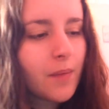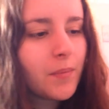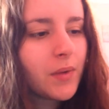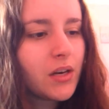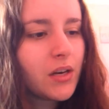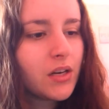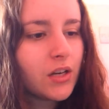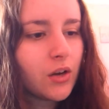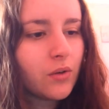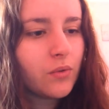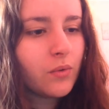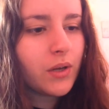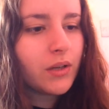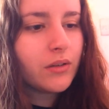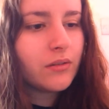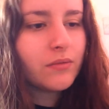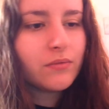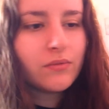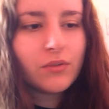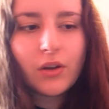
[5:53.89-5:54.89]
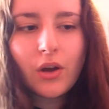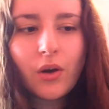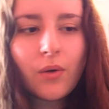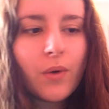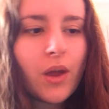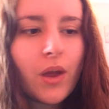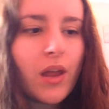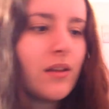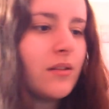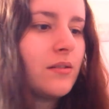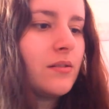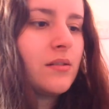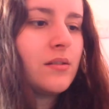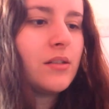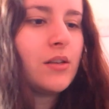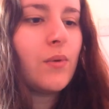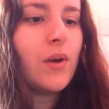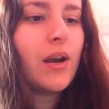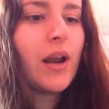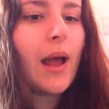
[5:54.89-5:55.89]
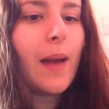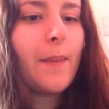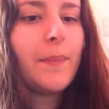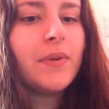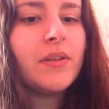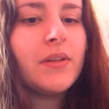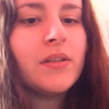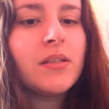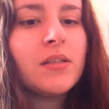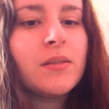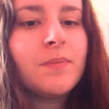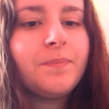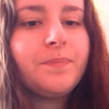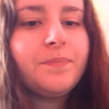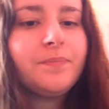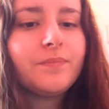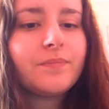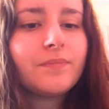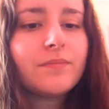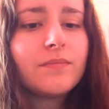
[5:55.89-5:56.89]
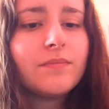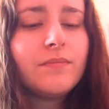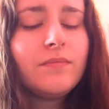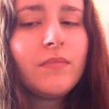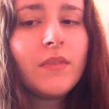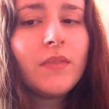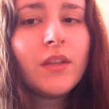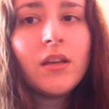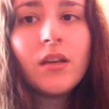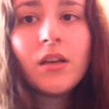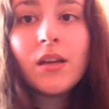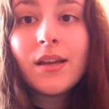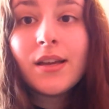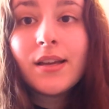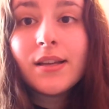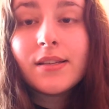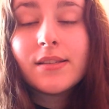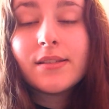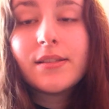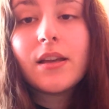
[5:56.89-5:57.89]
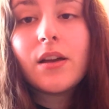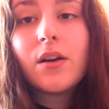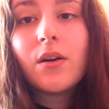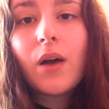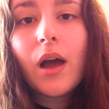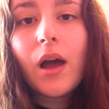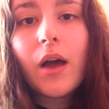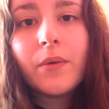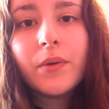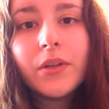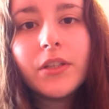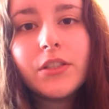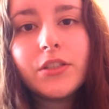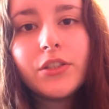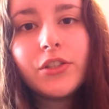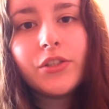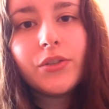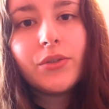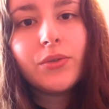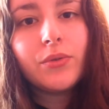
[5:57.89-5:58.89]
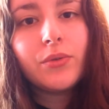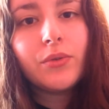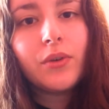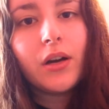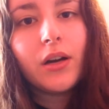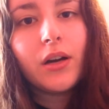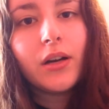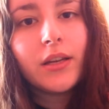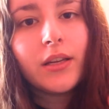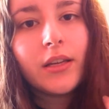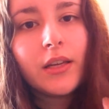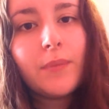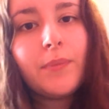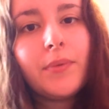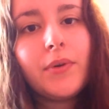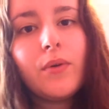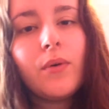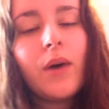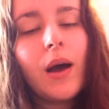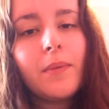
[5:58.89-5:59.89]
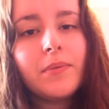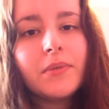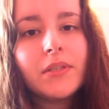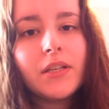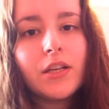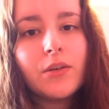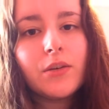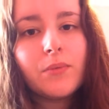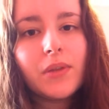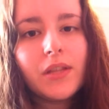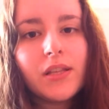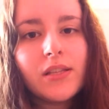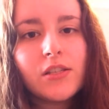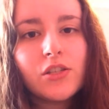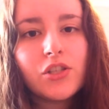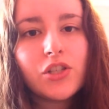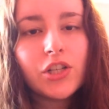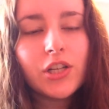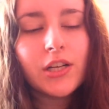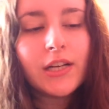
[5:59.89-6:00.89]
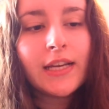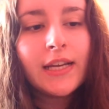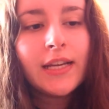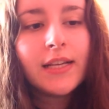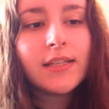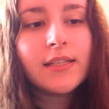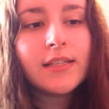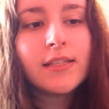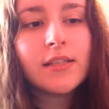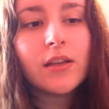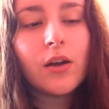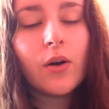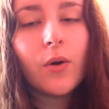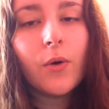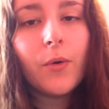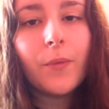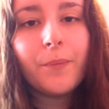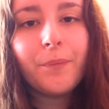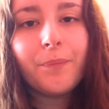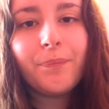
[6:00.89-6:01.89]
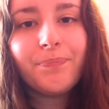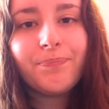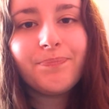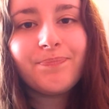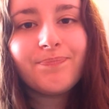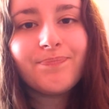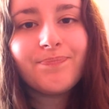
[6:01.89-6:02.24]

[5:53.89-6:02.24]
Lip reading: I'm gonna go and see what happens. So I wanted to keep you updated with this journey, so